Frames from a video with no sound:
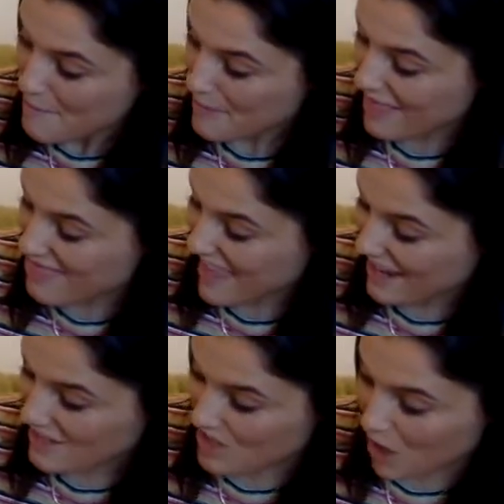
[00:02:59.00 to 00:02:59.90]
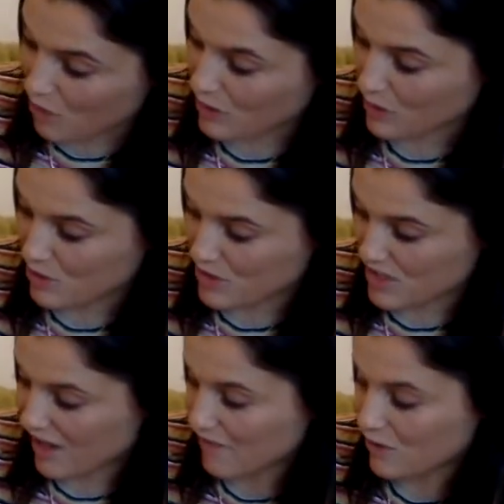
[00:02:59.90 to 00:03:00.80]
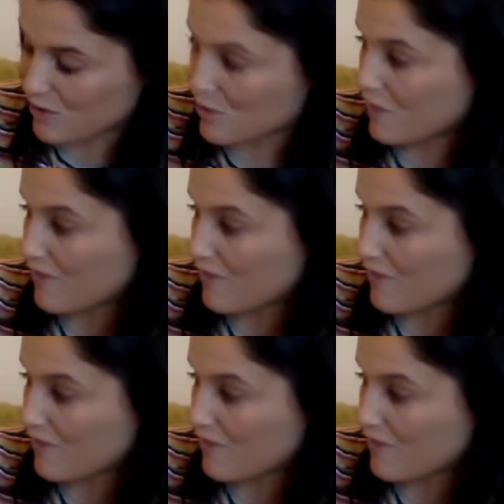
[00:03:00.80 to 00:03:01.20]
But they don't use shovels or